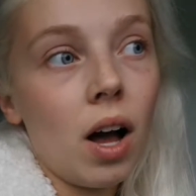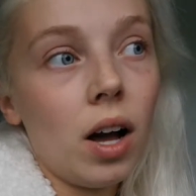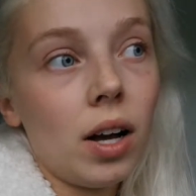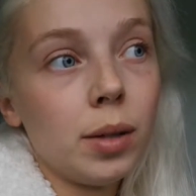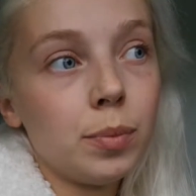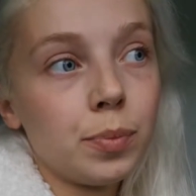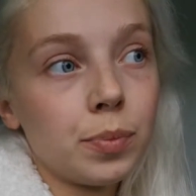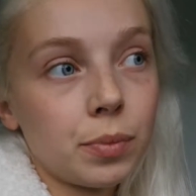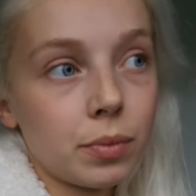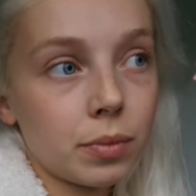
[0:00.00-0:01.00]
to
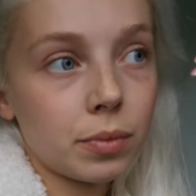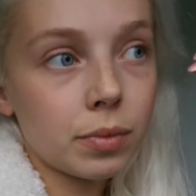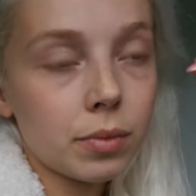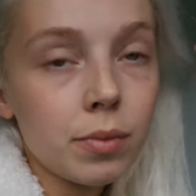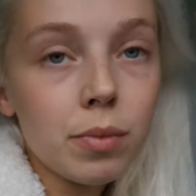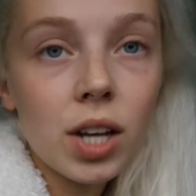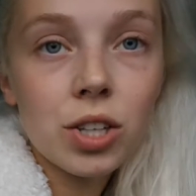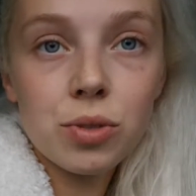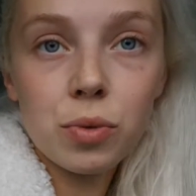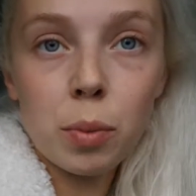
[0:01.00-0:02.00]

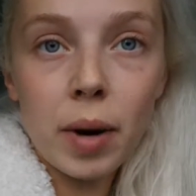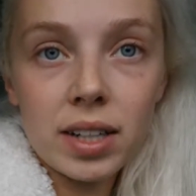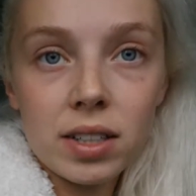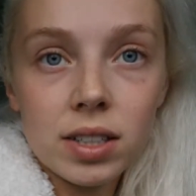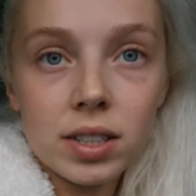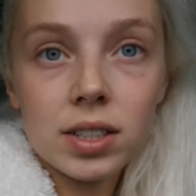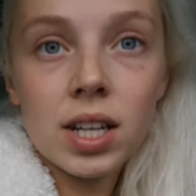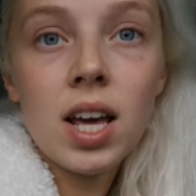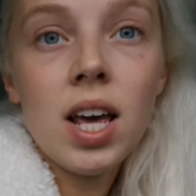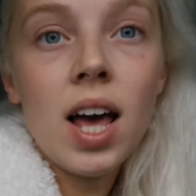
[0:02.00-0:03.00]
fall pregnant.